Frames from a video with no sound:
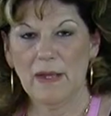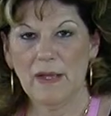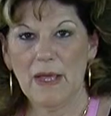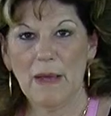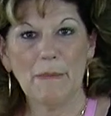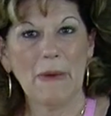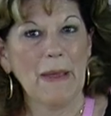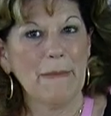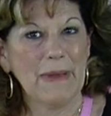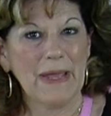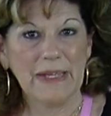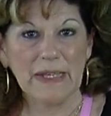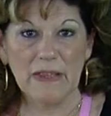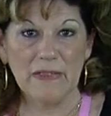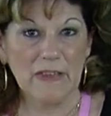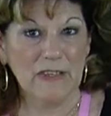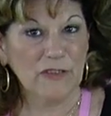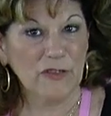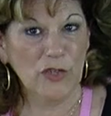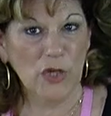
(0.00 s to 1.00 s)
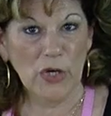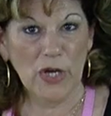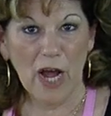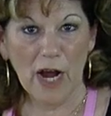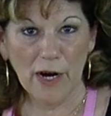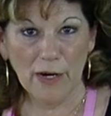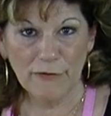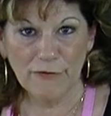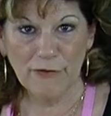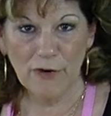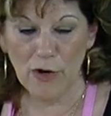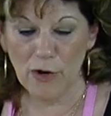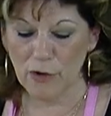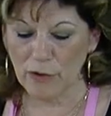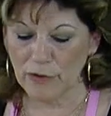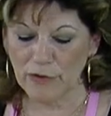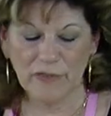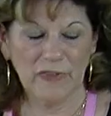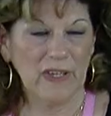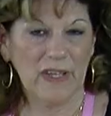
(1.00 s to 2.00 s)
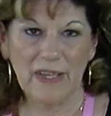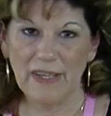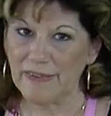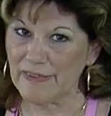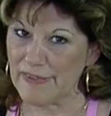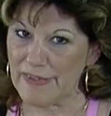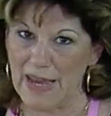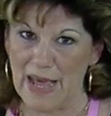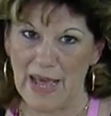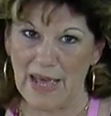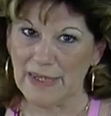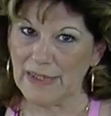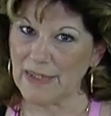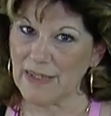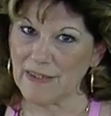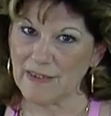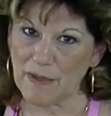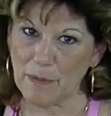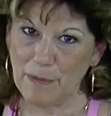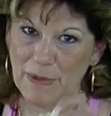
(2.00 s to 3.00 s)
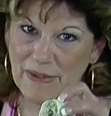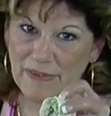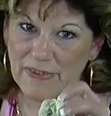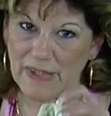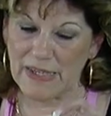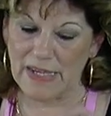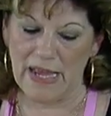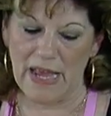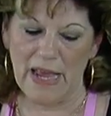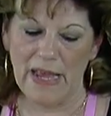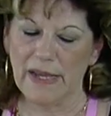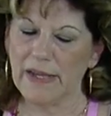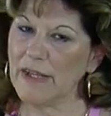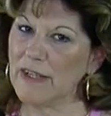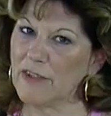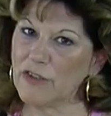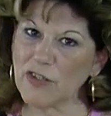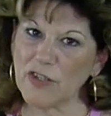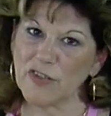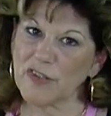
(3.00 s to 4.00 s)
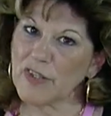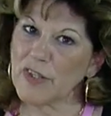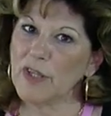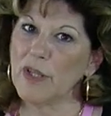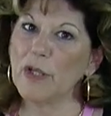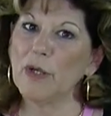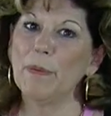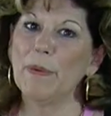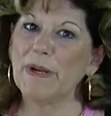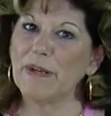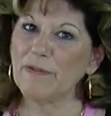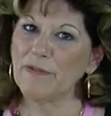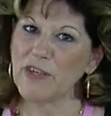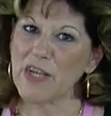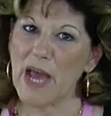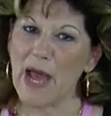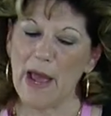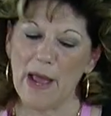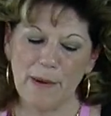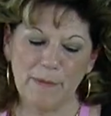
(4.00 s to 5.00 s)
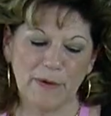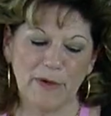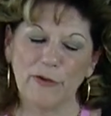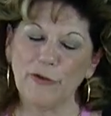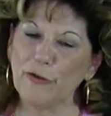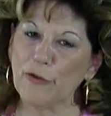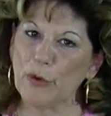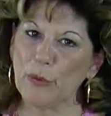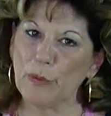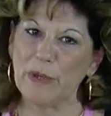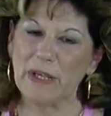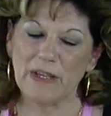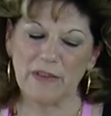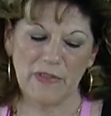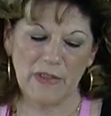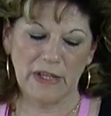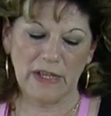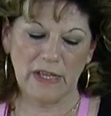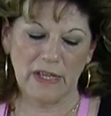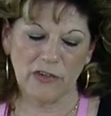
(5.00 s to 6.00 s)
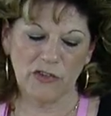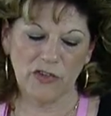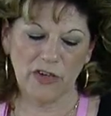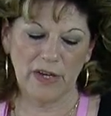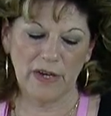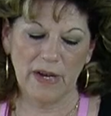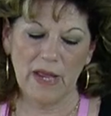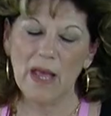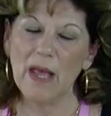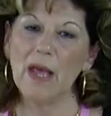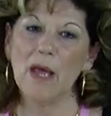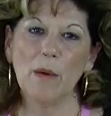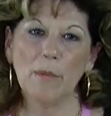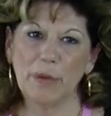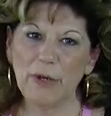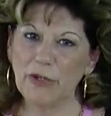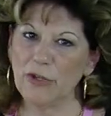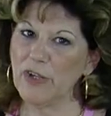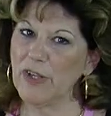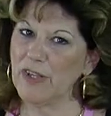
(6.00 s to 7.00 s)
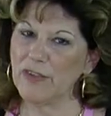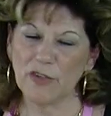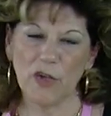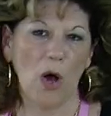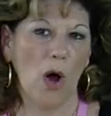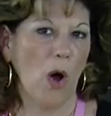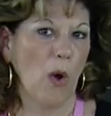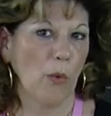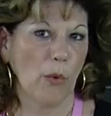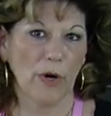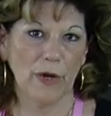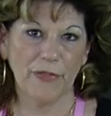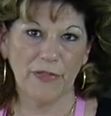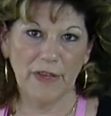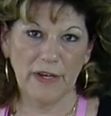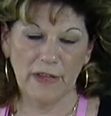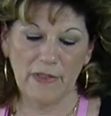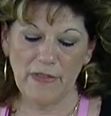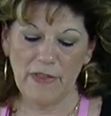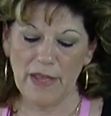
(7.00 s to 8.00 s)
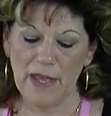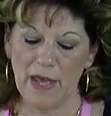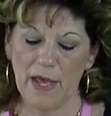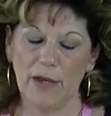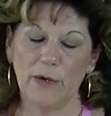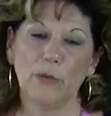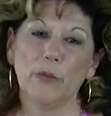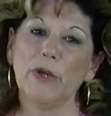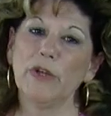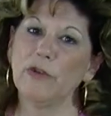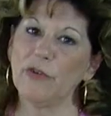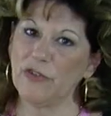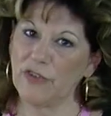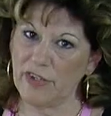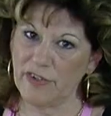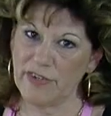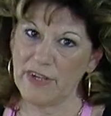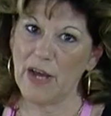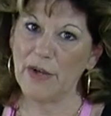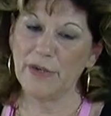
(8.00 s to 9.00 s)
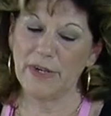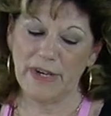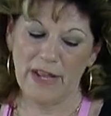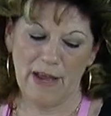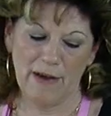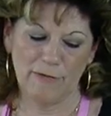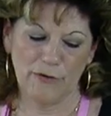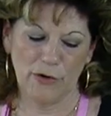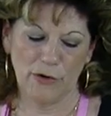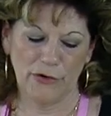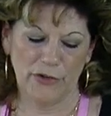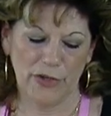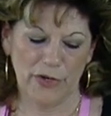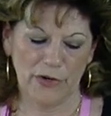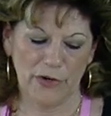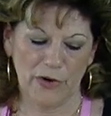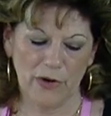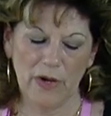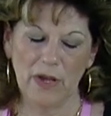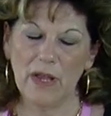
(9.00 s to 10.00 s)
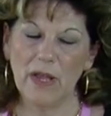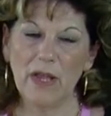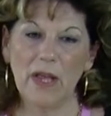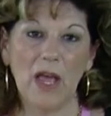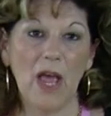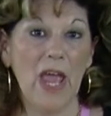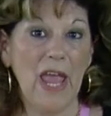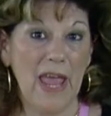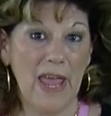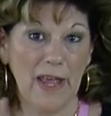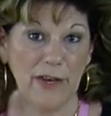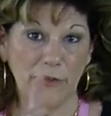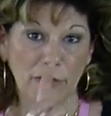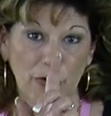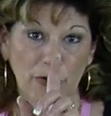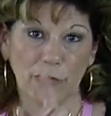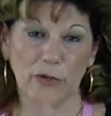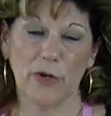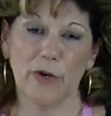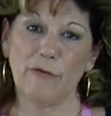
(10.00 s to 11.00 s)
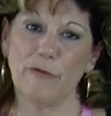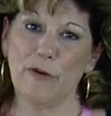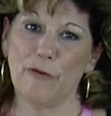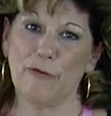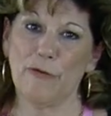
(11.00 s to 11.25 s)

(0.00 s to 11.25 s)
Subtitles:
Am I making this look hard, folks? It's not. It's a piece of cake. It's just a little bit of time consuming in the kitchen, but it's all worth it in the end when you sit down and have your dinner and you serve your